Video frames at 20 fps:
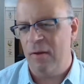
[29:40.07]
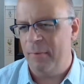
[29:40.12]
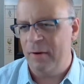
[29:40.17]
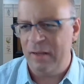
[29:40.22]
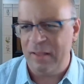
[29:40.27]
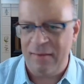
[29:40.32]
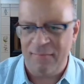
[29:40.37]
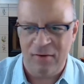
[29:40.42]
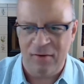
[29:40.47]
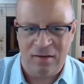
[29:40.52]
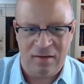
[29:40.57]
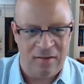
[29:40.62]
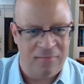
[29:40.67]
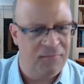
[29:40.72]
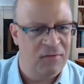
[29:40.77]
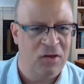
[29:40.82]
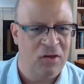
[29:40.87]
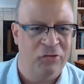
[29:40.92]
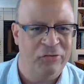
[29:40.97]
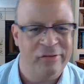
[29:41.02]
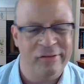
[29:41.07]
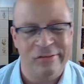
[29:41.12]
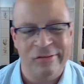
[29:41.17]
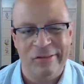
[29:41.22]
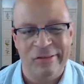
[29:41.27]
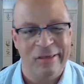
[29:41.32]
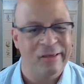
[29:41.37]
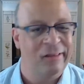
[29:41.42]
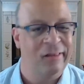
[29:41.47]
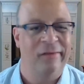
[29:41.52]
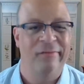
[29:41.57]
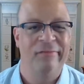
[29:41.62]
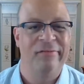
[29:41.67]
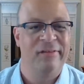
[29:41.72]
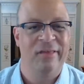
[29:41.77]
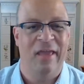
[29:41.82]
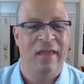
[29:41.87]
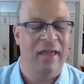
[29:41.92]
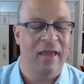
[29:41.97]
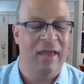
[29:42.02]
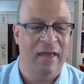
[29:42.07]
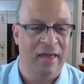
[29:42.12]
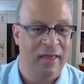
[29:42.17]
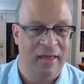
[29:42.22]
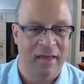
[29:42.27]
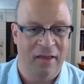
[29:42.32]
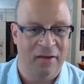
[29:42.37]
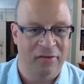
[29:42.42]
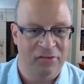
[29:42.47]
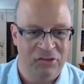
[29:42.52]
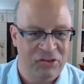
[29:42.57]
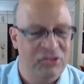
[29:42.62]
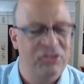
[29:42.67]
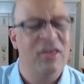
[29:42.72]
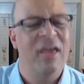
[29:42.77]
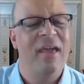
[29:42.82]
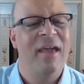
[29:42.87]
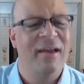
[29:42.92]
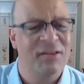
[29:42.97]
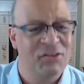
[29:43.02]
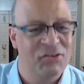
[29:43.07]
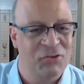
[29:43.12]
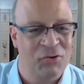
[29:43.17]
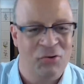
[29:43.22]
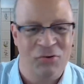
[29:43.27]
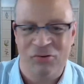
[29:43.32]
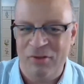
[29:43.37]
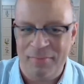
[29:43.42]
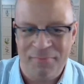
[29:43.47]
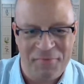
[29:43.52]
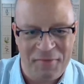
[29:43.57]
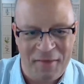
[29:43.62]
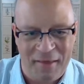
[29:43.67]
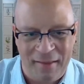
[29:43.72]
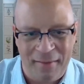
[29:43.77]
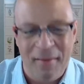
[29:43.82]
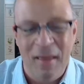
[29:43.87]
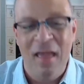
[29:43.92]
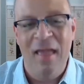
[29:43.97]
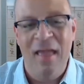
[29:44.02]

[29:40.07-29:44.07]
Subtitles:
I'm going to give it a difficulty skill of, say, a 6 or something.